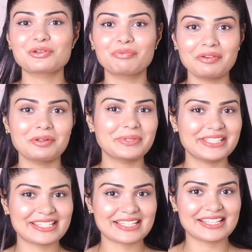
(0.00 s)
So we will be
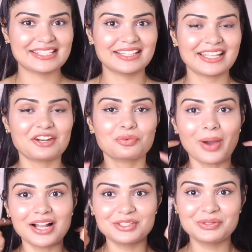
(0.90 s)
discussing that
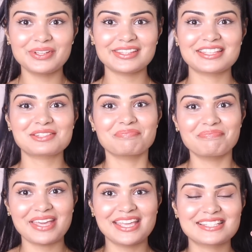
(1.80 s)
while doing this
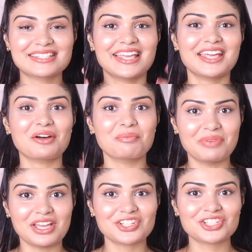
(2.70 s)
basic
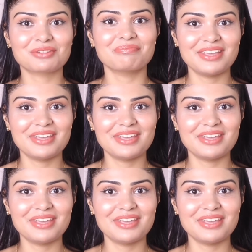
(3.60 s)
Bish,